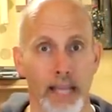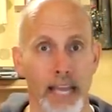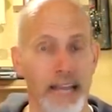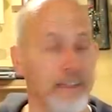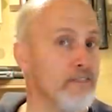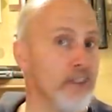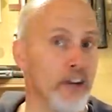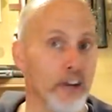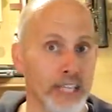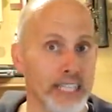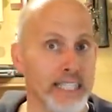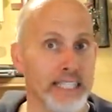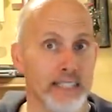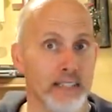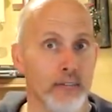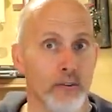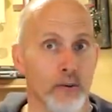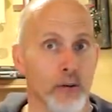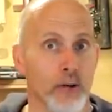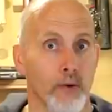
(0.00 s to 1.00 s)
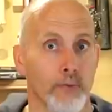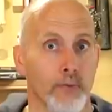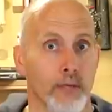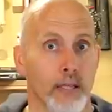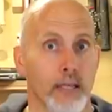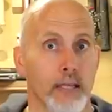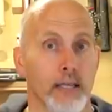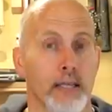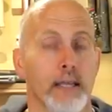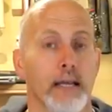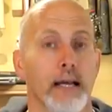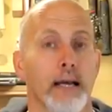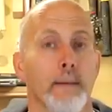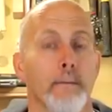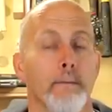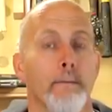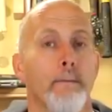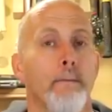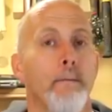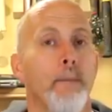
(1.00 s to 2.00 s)
and very easy to grow.
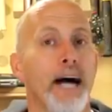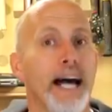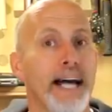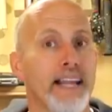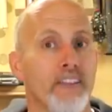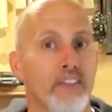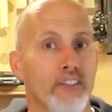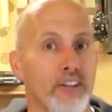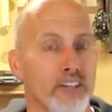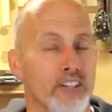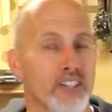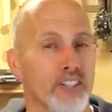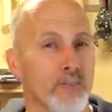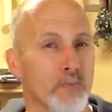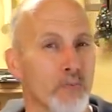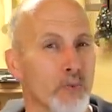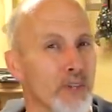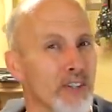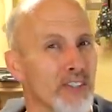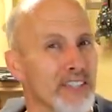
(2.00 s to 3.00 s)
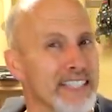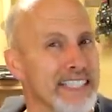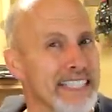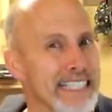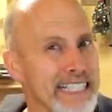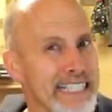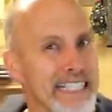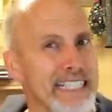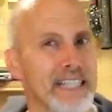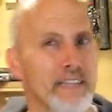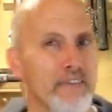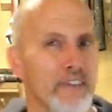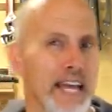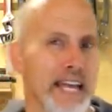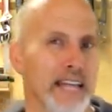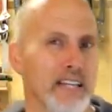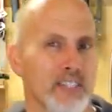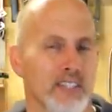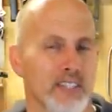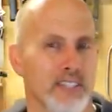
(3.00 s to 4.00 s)
But there's some real
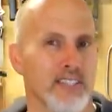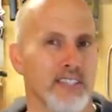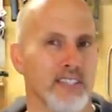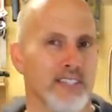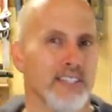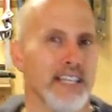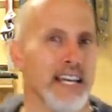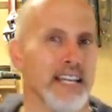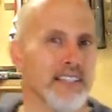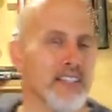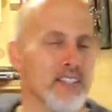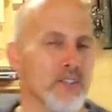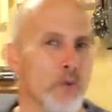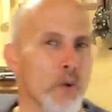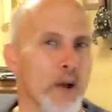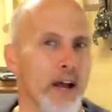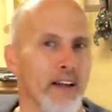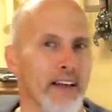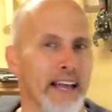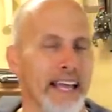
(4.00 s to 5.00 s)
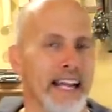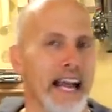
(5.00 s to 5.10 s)
disadvantages to sets as well.